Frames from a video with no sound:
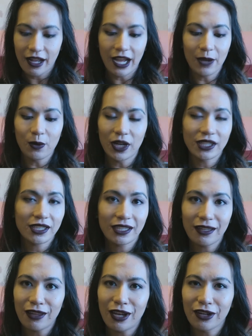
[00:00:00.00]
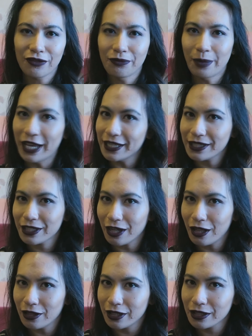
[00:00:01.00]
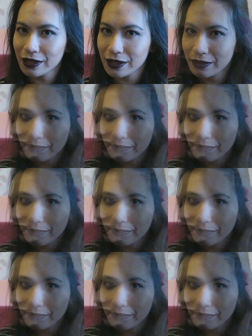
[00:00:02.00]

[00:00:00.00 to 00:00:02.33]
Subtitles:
I wanted a lot of base colors.